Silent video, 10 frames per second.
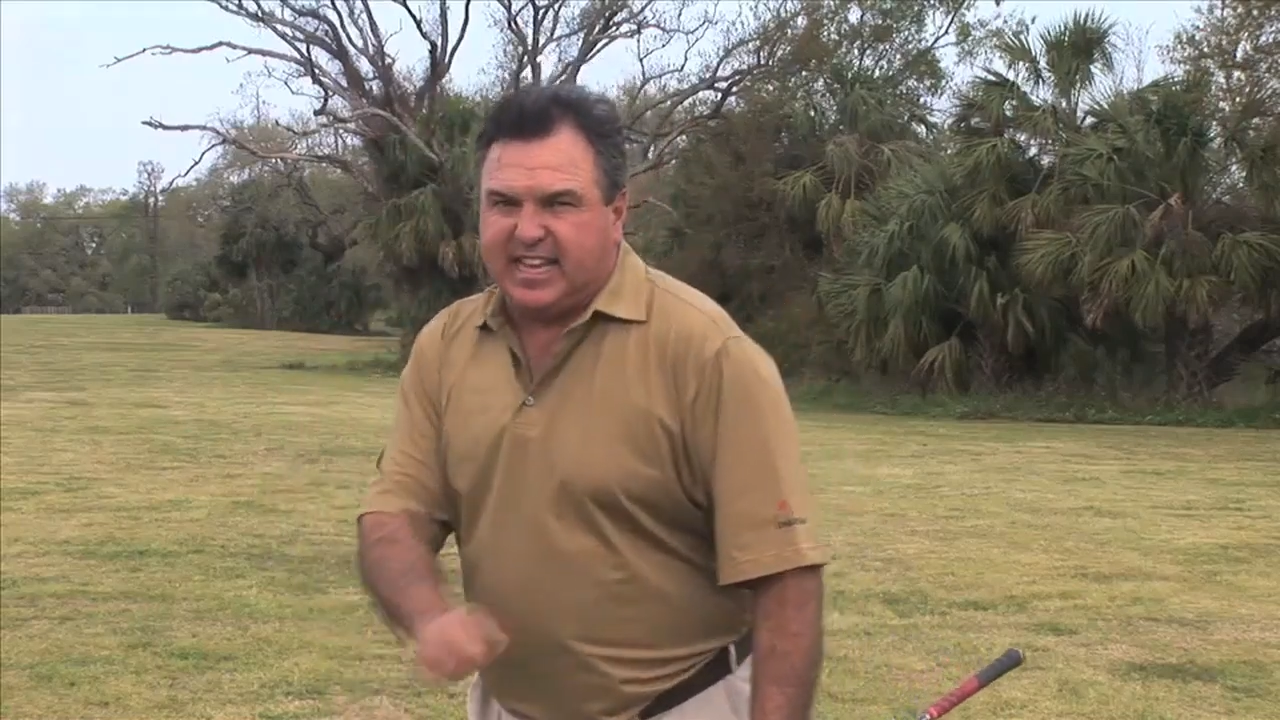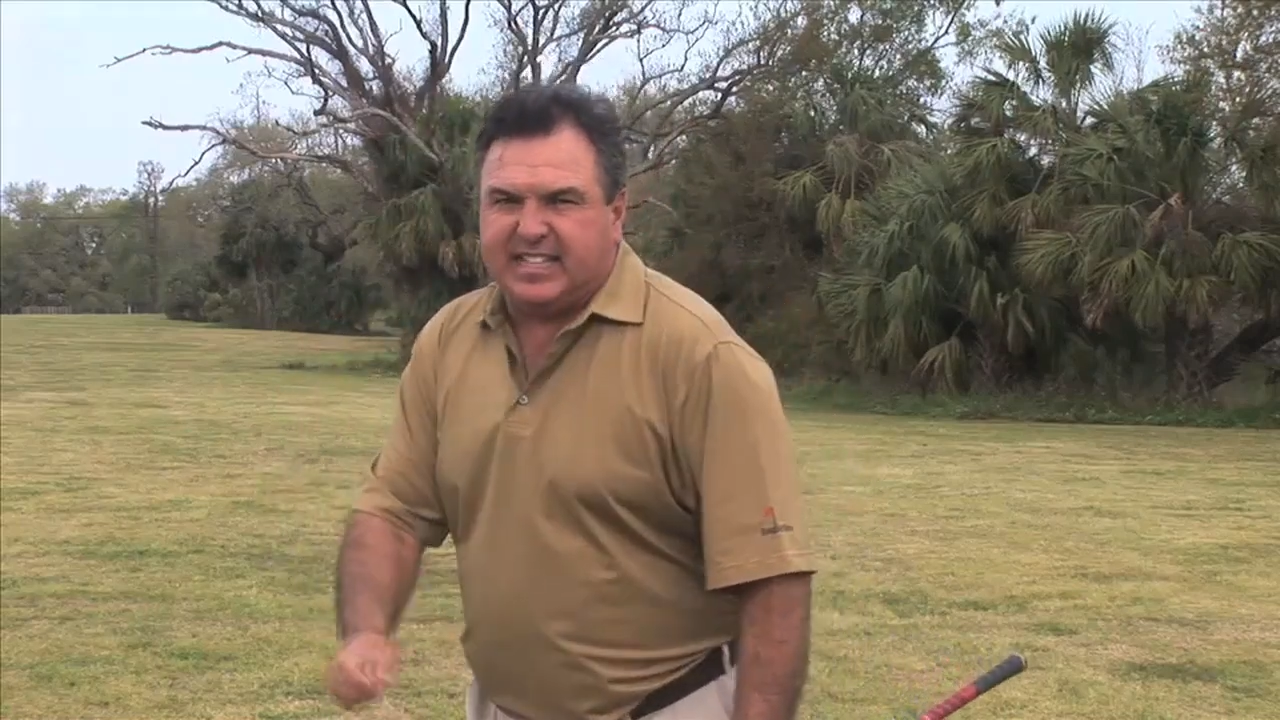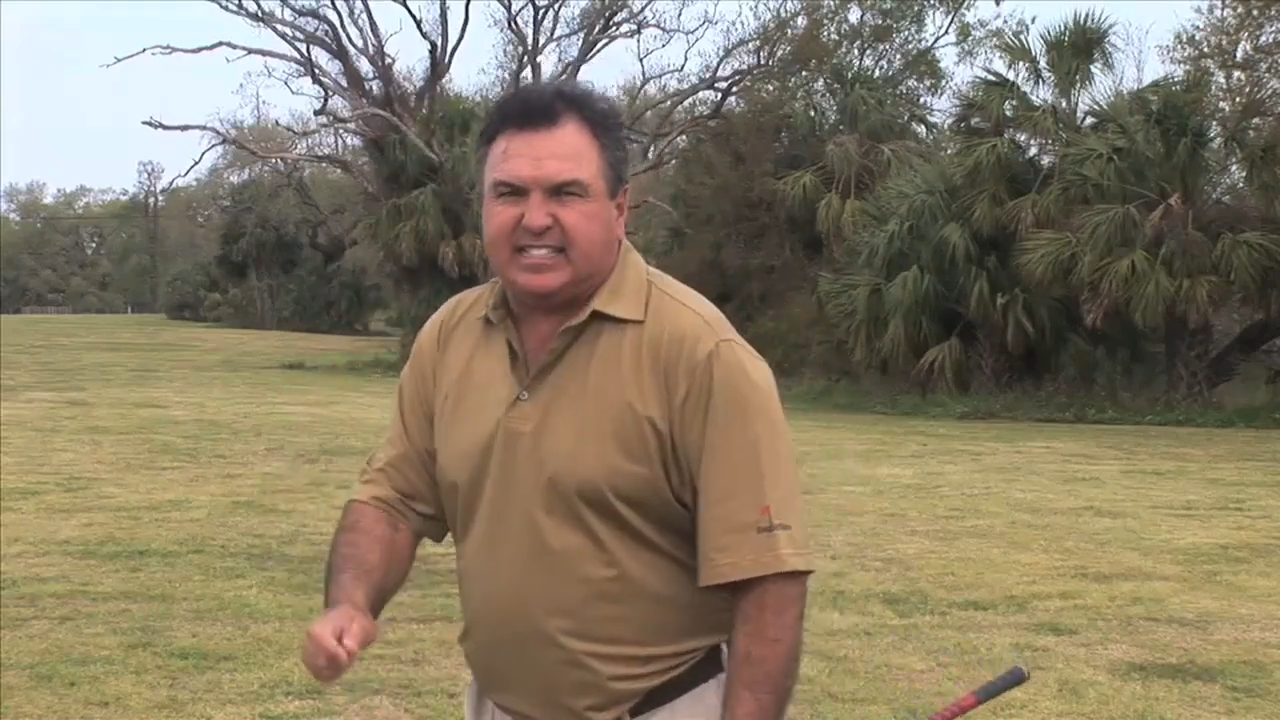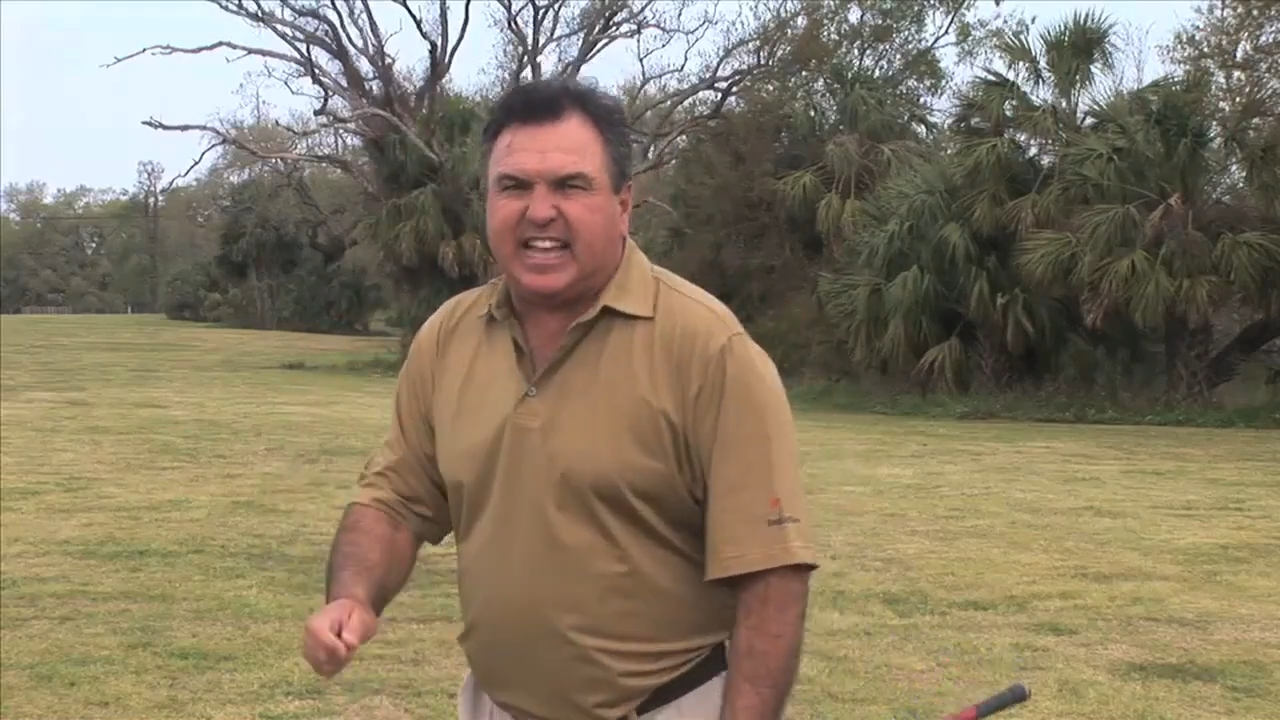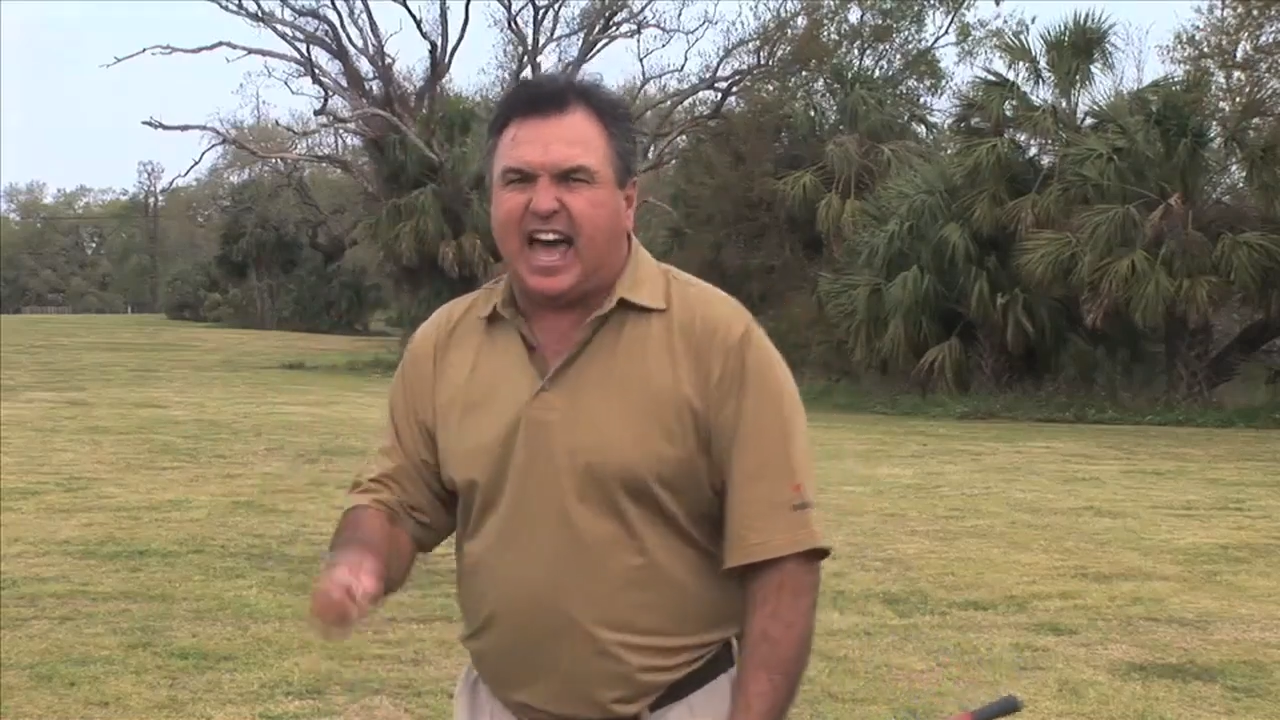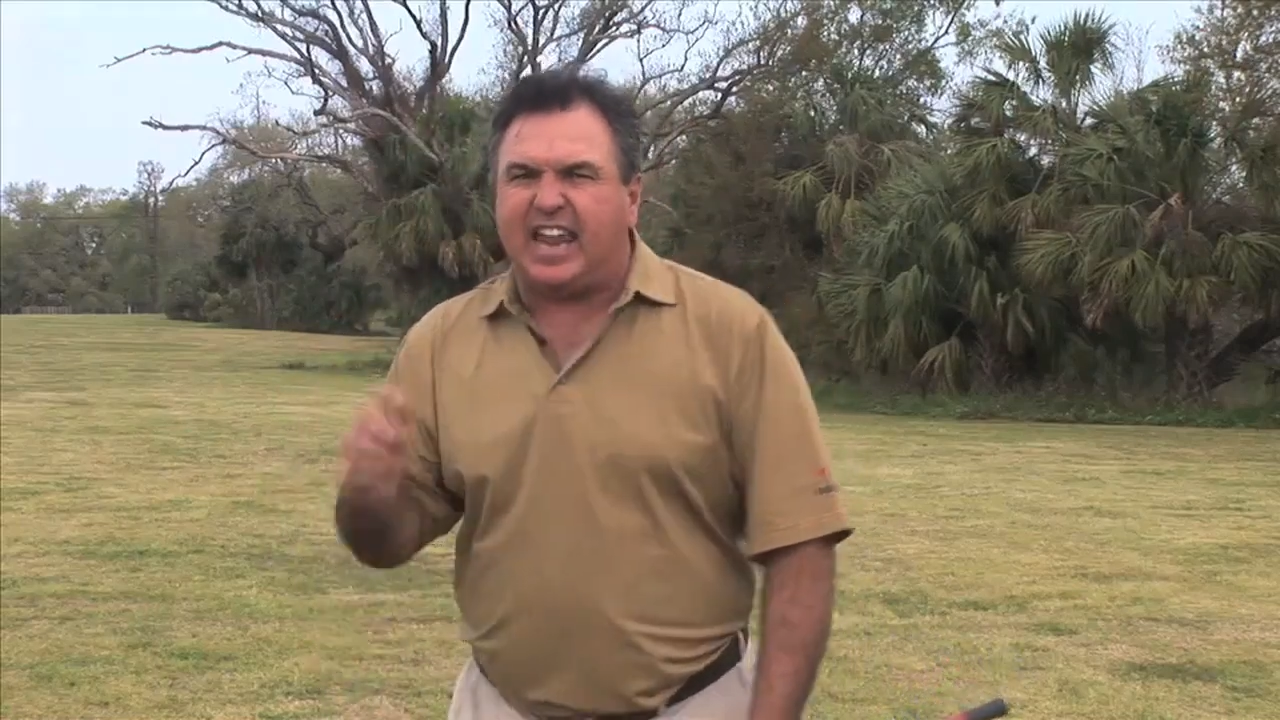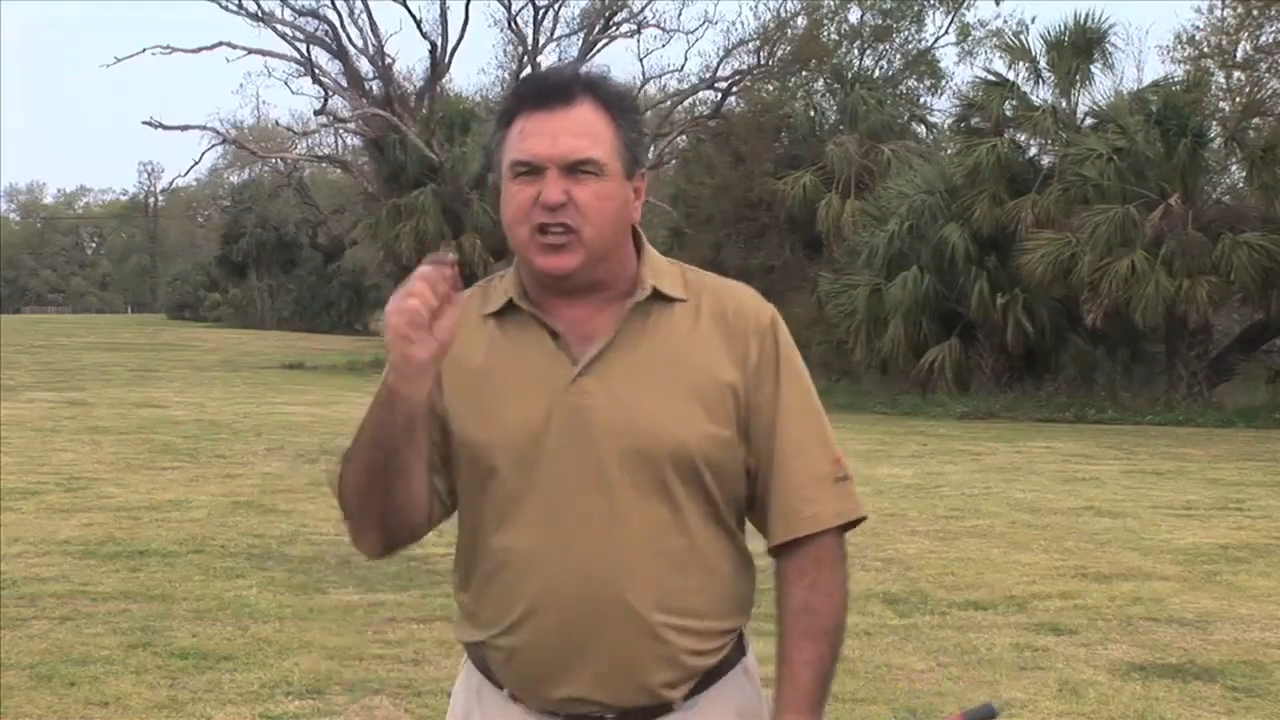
inside